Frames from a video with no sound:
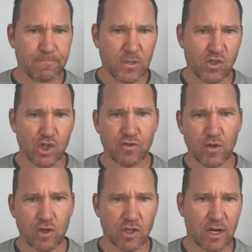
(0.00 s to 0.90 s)
Search for
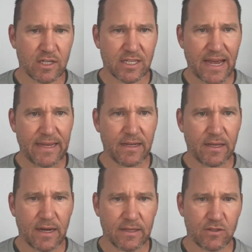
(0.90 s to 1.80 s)
those on our site,
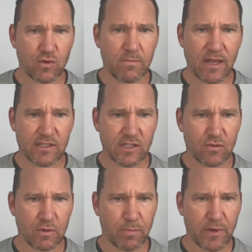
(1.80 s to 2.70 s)
the swim lessons
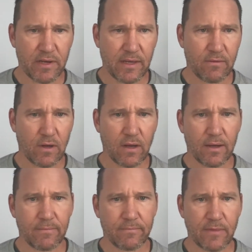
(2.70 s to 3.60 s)
with Brittany,
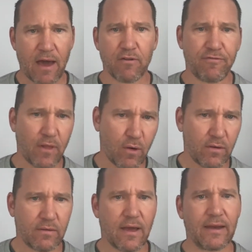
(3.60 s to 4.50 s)
how to
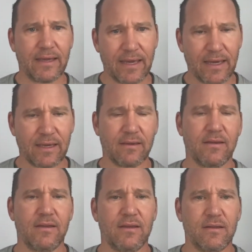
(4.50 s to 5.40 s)
float, how to kick,
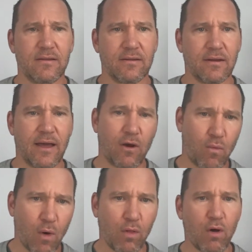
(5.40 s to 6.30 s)
how to
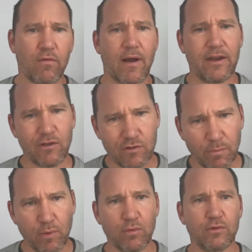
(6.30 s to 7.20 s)
roll over, how to use the
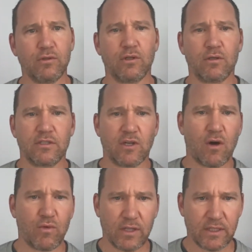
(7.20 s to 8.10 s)
pool noodle. It's
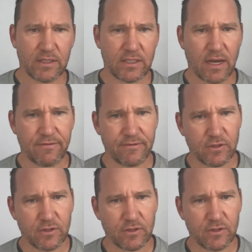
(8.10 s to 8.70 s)
all really good stuff.